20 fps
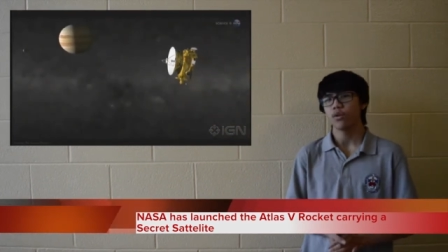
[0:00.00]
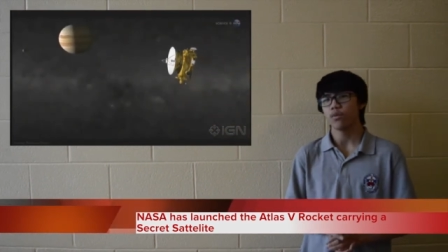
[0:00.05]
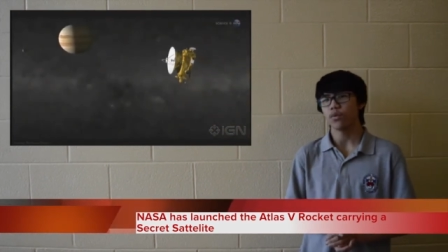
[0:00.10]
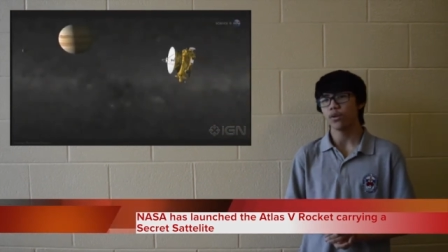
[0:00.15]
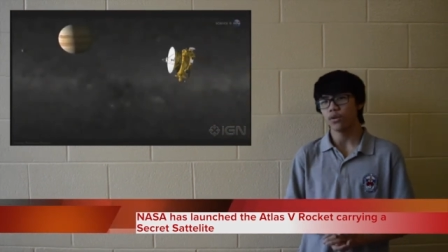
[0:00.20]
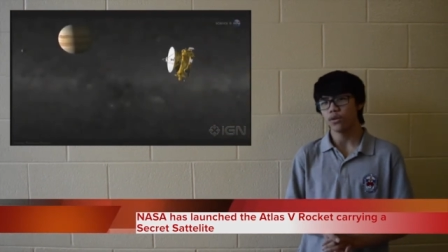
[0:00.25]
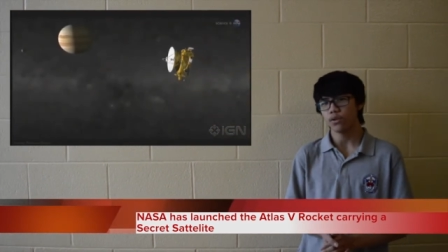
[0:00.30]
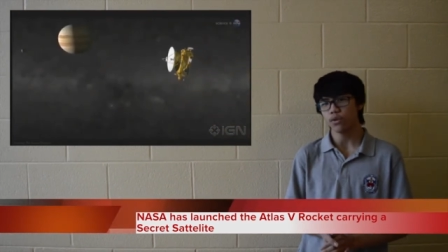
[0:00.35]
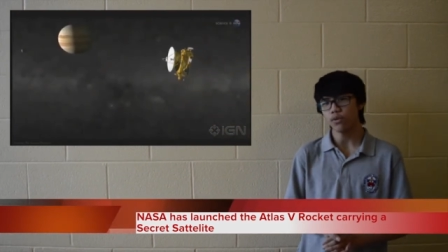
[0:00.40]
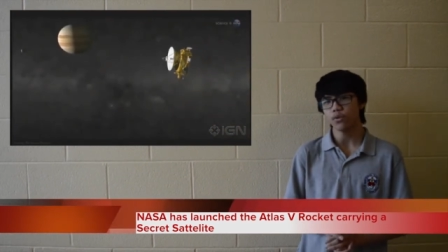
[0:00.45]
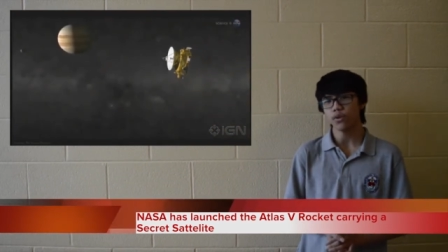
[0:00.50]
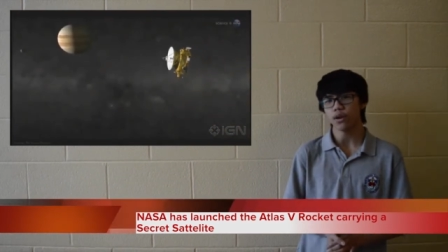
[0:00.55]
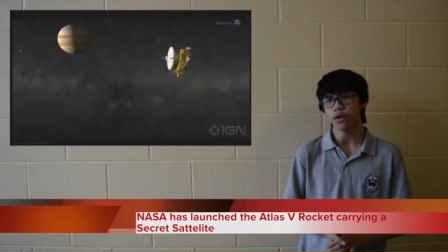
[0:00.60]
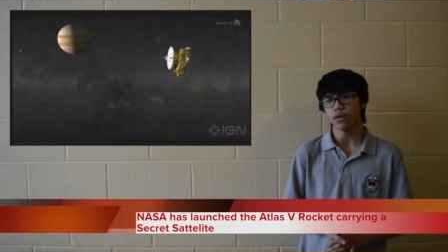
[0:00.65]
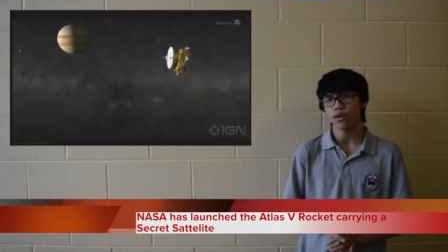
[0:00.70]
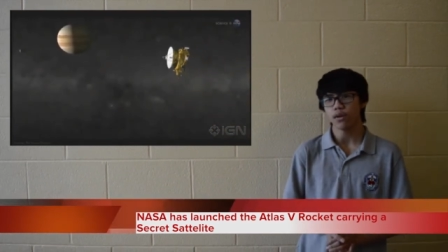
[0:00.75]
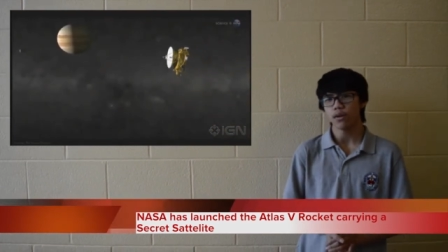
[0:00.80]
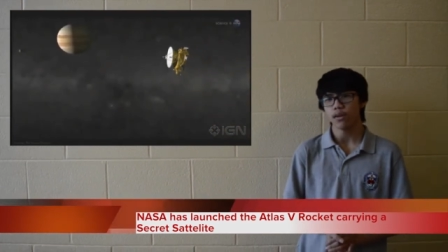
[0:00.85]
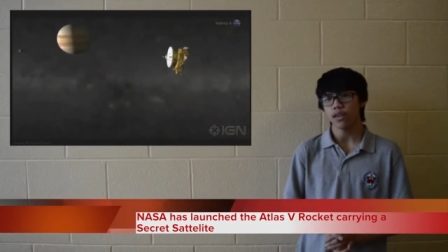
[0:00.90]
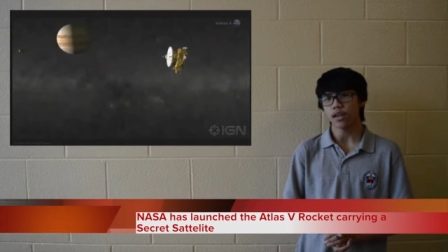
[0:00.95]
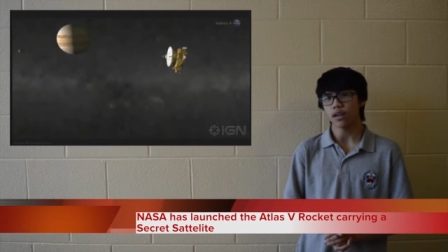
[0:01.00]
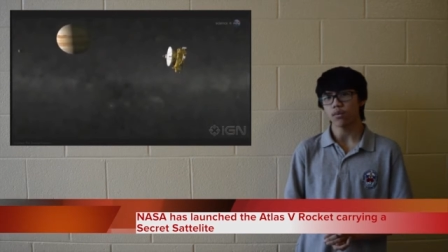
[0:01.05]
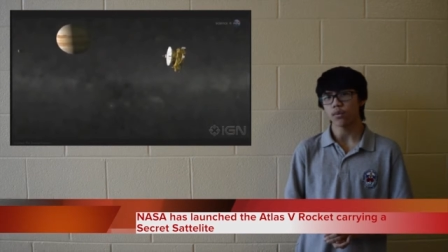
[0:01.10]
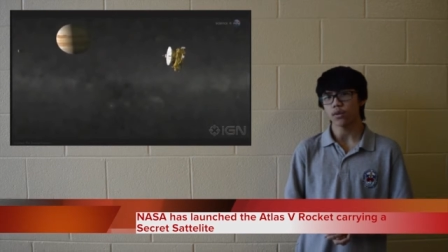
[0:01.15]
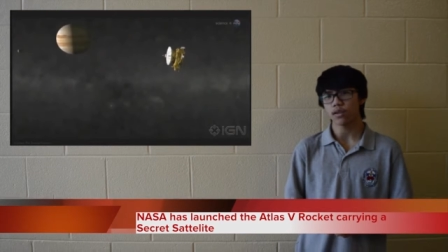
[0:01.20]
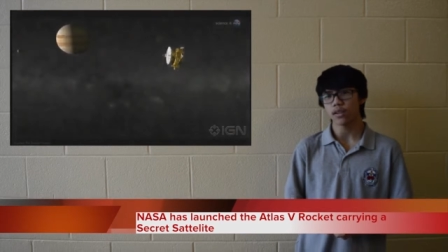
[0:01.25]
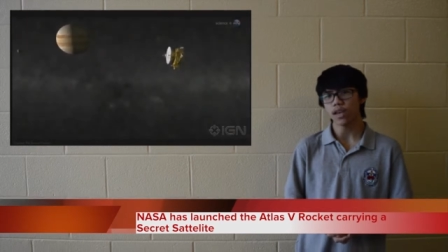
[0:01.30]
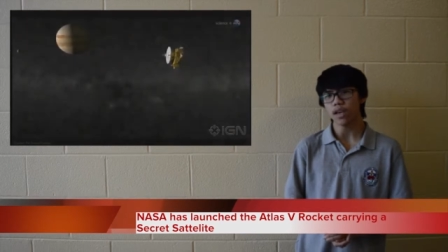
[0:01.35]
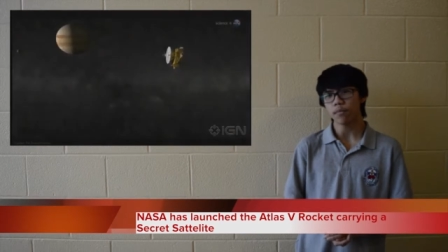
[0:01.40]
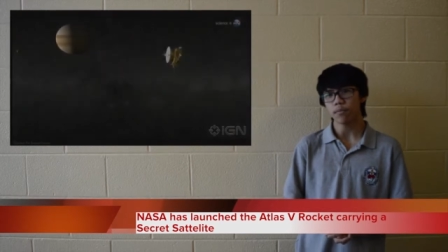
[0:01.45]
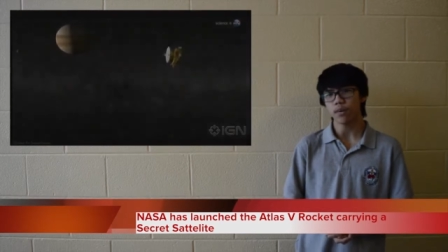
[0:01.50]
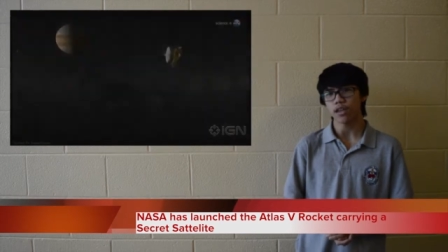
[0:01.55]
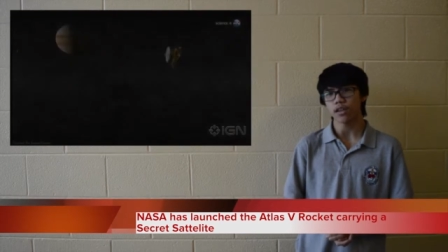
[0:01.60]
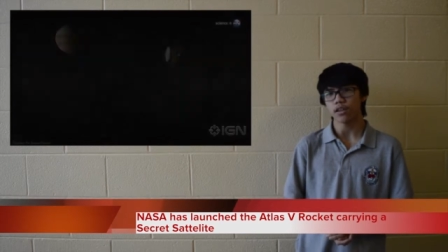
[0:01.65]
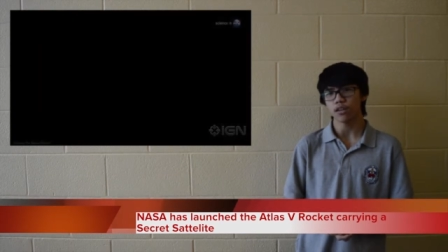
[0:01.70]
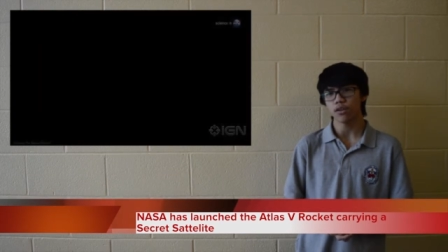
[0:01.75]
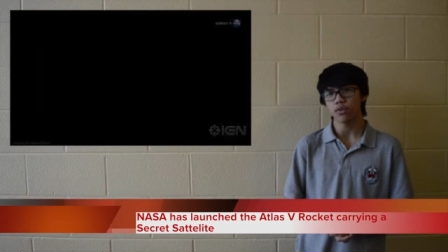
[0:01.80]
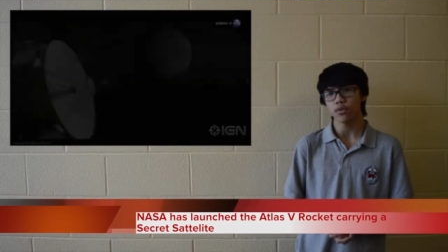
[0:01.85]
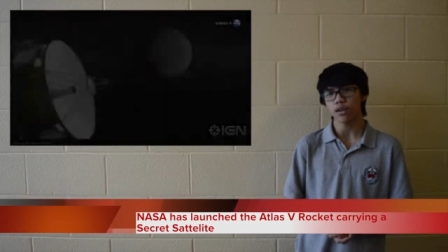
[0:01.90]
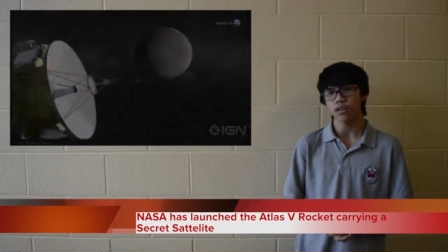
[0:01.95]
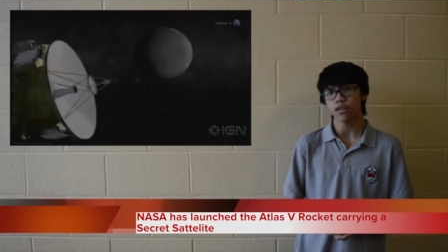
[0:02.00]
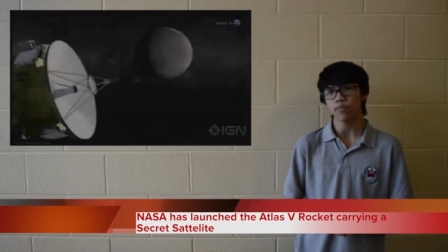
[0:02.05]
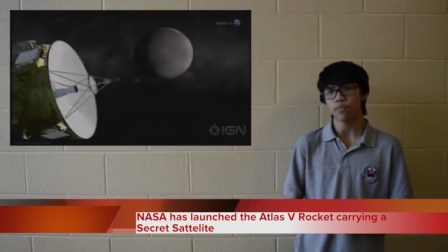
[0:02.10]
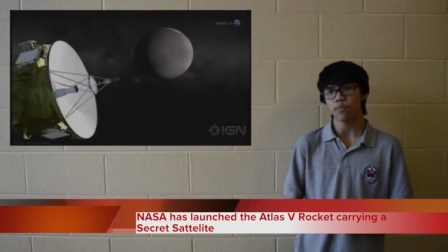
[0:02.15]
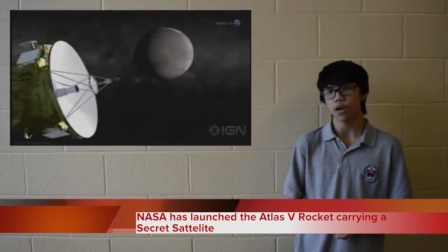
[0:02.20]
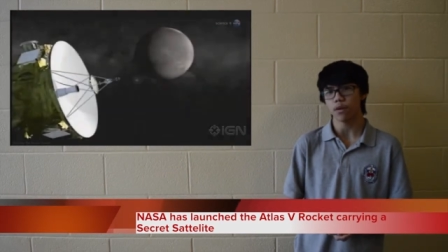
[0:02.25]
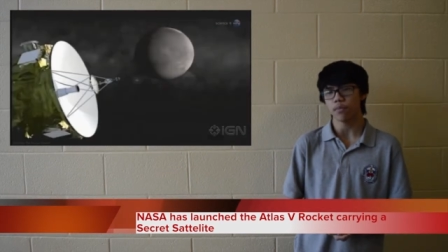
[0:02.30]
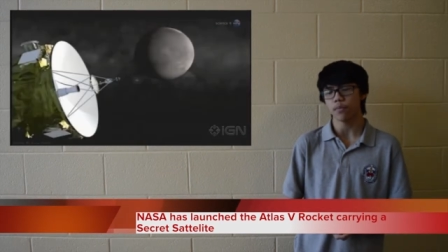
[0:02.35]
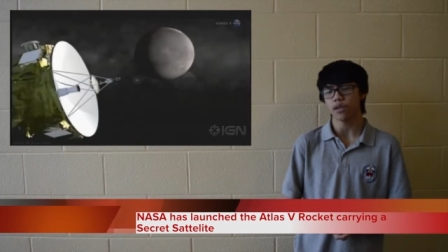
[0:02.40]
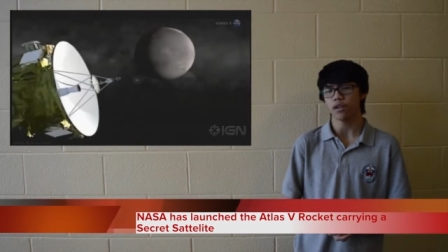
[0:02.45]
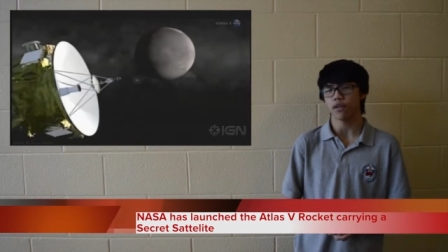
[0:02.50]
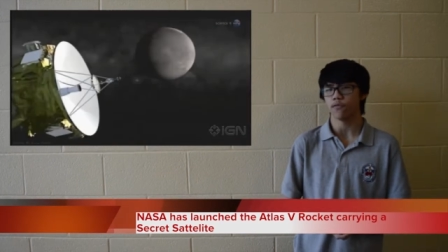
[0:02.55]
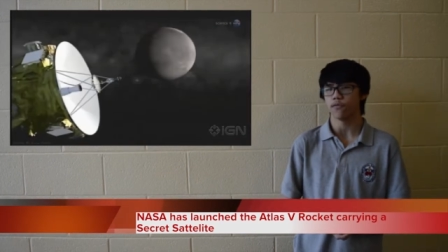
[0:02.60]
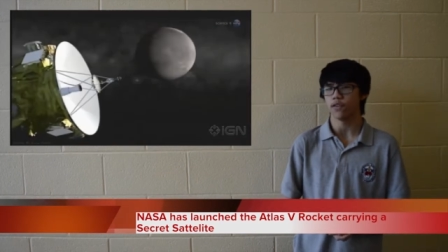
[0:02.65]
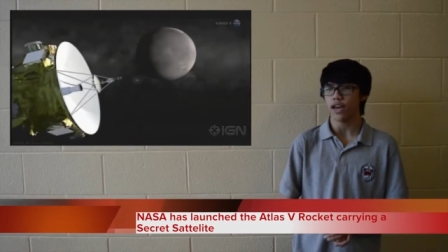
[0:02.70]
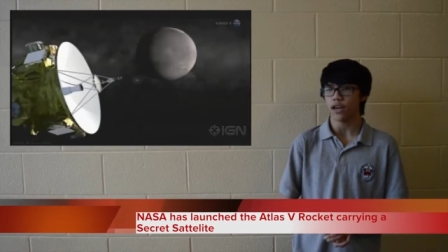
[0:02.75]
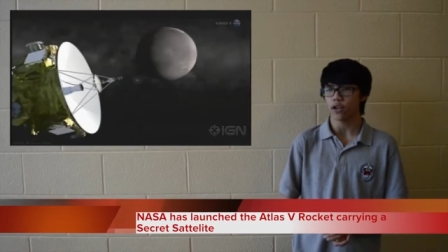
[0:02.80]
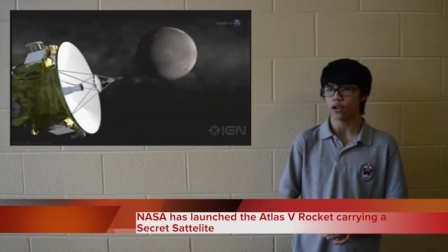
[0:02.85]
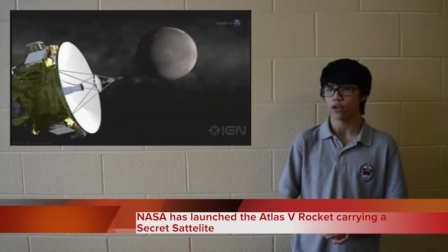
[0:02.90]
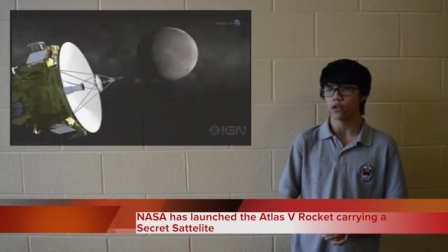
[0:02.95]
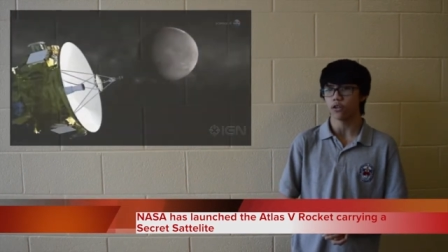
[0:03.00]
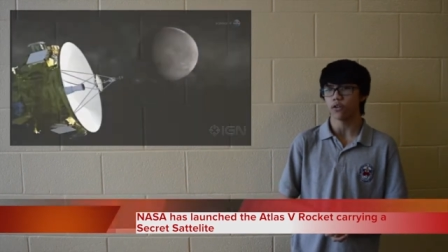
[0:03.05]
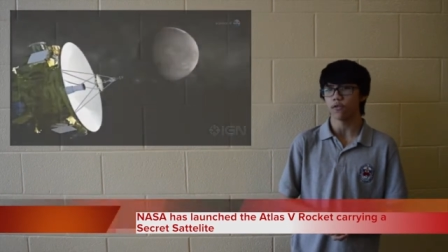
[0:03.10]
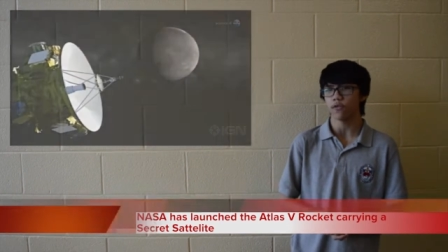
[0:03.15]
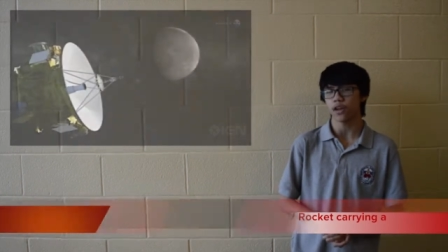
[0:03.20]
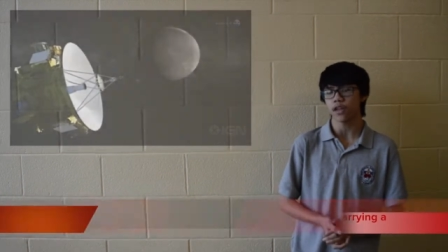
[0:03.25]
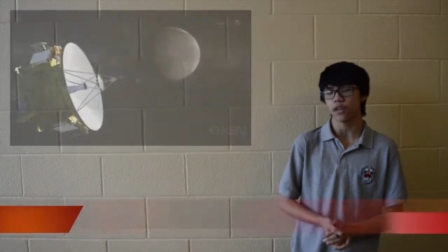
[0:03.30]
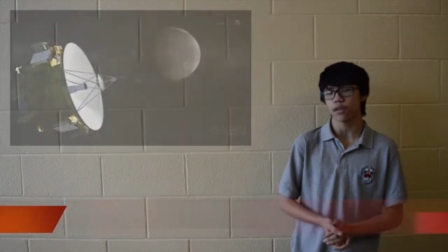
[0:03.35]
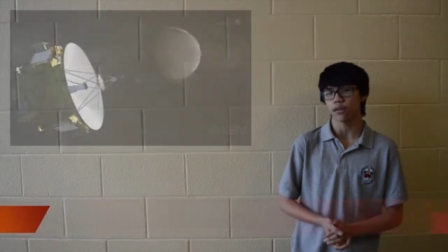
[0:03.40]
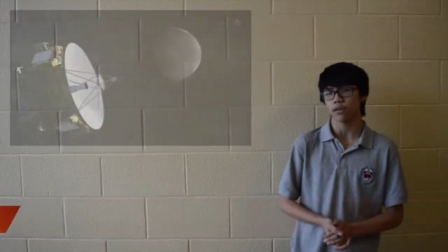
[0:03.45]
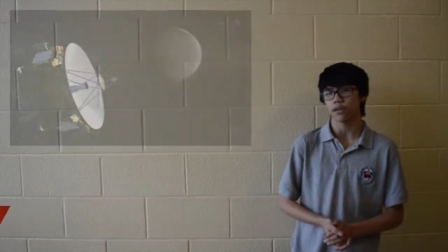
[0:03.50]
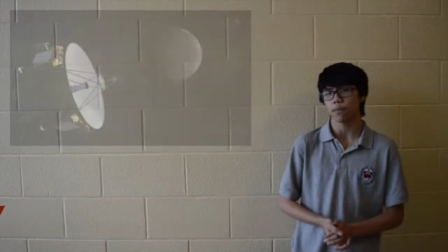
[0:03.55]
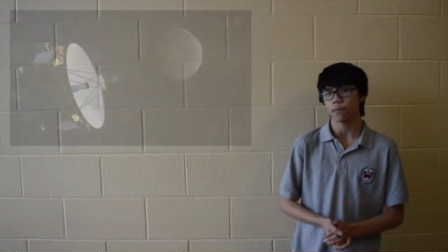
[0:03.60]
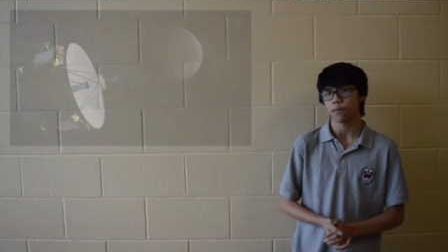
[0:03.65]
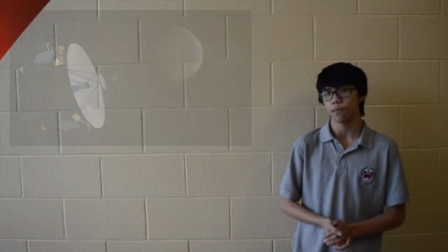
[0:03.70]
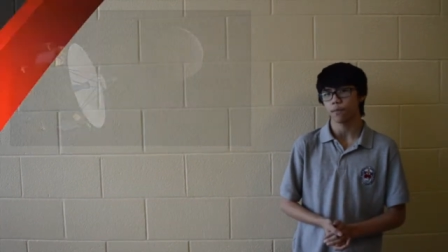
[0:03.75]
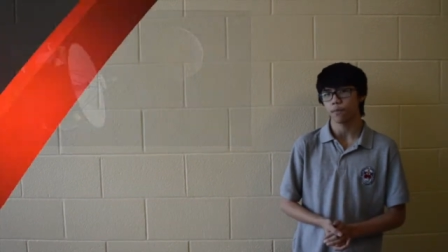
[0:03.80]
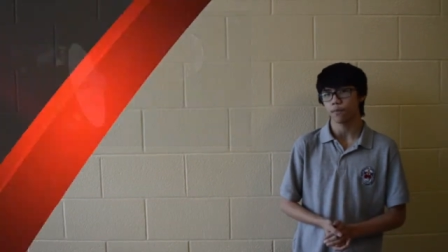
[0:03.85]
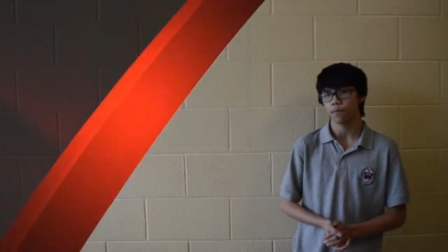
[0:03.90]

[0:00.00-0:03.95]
we do know that it was sent by the U.S. Department of National Defense.